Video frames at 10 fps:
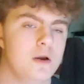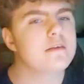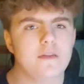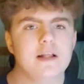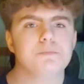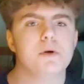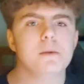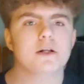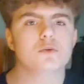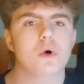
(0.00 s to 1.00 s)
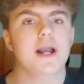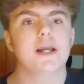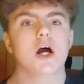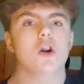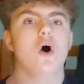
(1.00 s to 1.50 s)
So that's pretty much where I
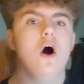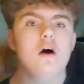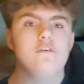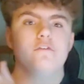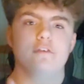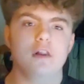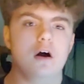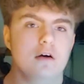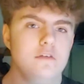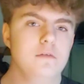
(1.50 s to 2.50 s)
cut off vlogs.